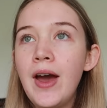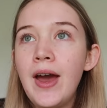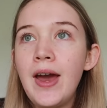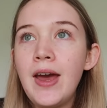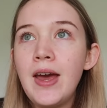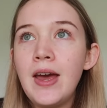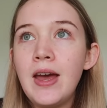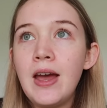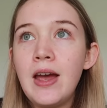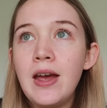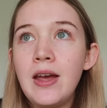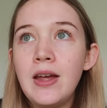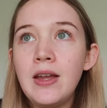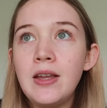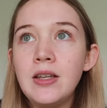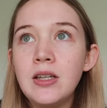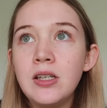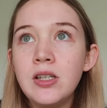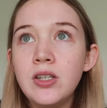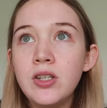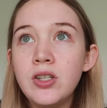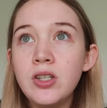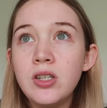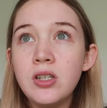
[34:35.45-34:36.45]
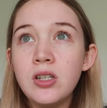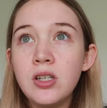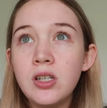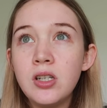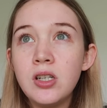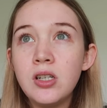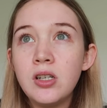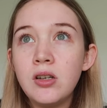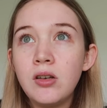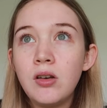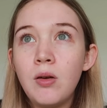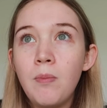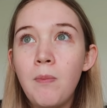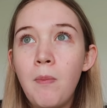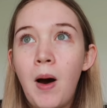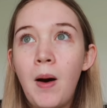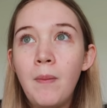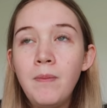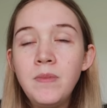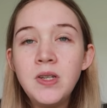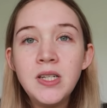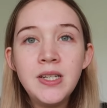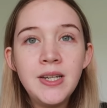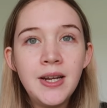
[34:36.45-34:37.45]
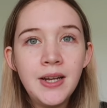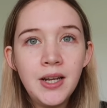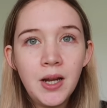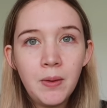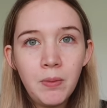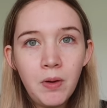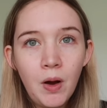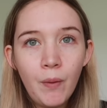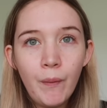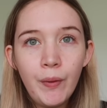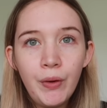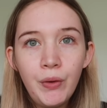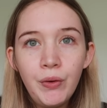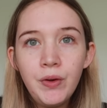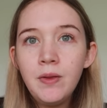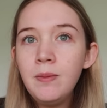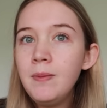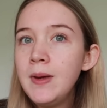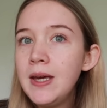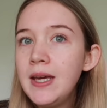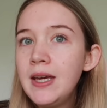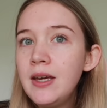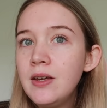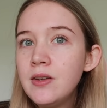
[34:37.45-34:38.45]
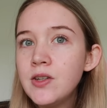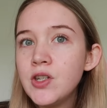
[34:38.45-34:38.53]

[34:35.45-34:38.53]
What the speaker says: and mum didn't end up coming with me.